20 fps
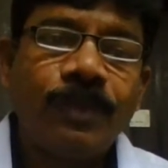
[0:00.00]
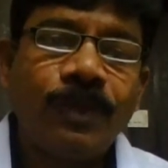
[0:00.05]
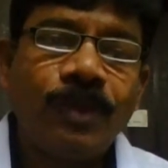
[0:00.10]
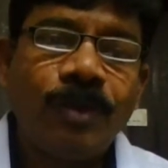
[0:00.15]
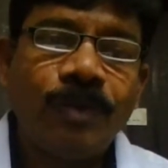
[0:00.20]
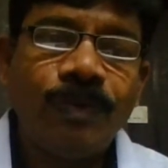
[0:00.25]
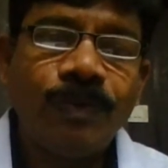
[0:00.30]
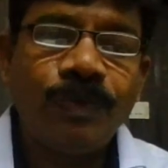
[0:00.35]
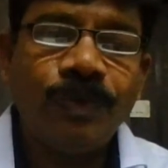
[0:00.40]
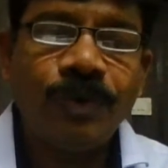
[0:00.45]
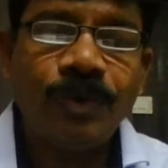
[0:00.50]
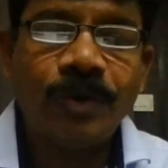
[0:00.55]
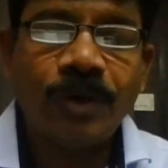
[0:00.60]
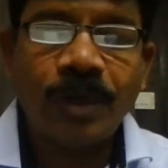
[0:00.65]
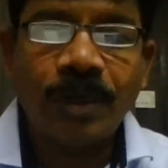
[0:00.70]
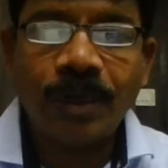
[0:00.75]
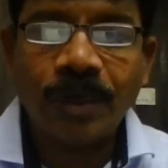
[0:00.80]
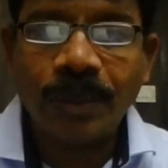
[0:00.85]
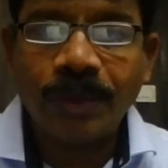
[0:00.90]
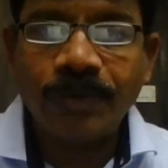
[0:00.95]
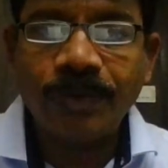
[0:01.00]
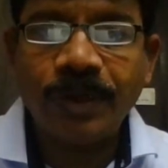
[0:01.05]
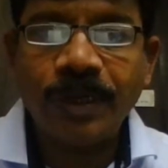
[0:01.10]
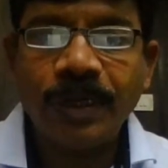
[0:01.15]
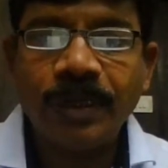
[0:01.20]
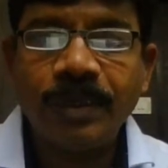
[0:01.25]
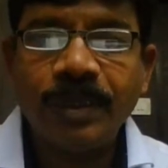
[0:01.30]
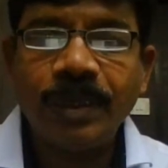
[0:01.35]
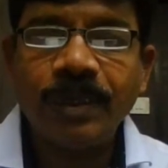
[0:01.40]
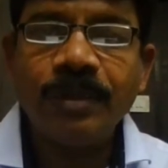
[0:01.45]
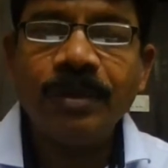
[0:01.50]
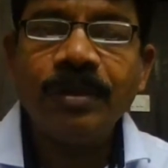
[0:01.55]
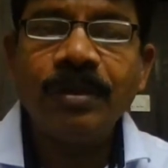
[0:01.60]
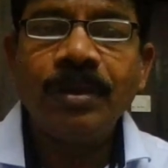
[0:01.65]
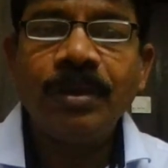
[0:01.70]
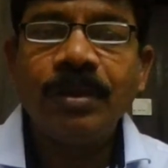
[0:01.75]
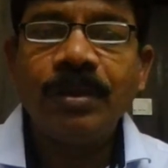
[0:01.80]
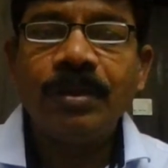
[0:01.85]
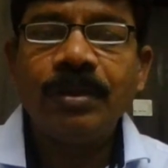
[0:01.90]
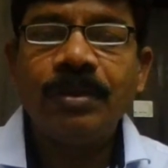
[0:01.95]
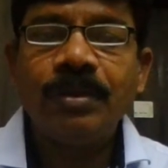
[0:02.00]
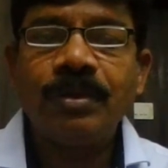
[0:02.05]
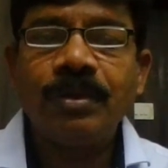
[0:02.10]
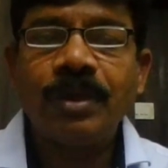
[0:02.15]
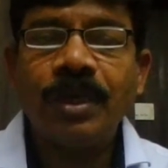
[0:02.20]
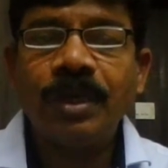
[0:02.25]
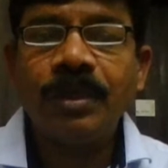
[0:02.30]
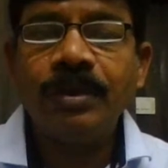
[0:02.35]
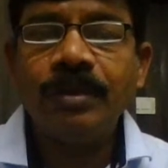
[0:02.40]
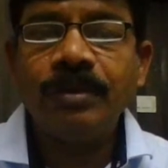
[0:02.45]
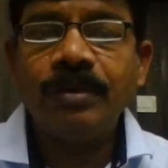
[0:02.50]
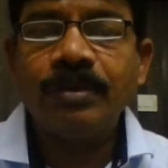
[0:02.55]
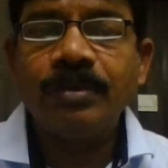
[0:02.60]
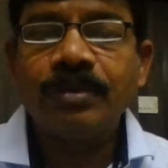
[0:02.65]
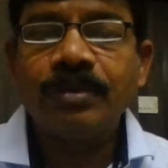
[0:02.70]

If you are required, then you can